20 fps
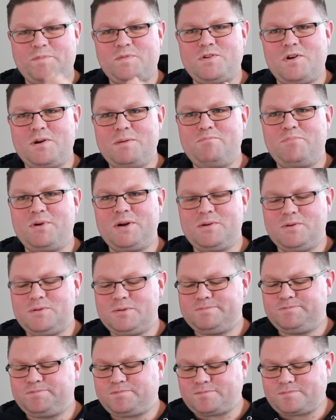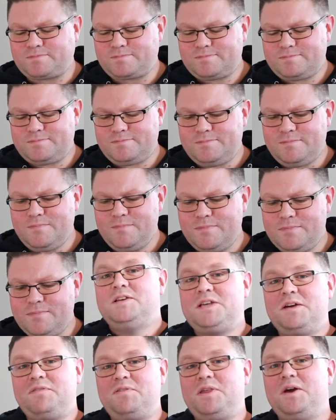Sorry, Pringles.
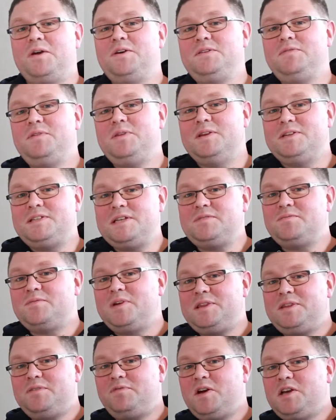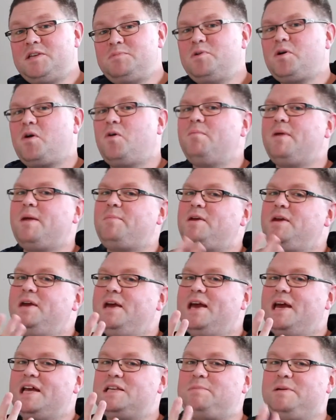So for those of you that didn't read the first book, or maybe
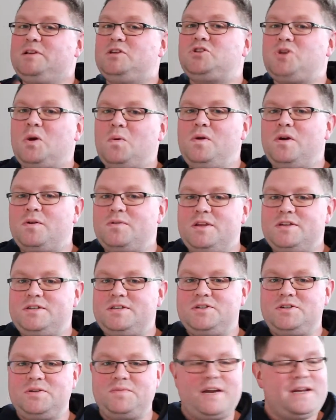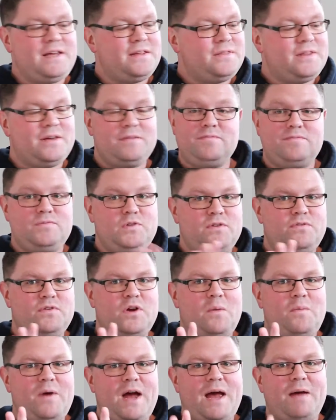it's been so long since you read it that you
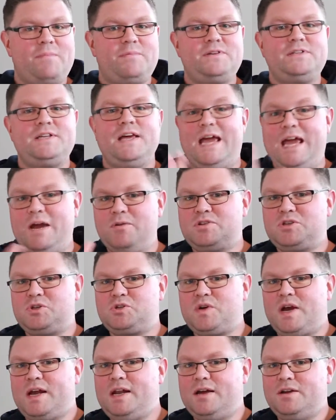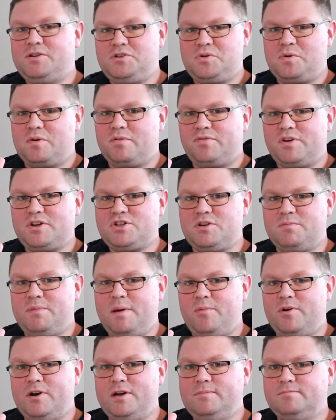forgot what happened, here is the trailer to refresh your
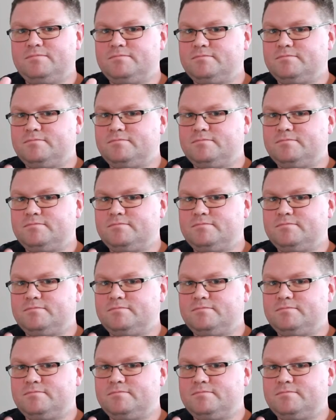memory.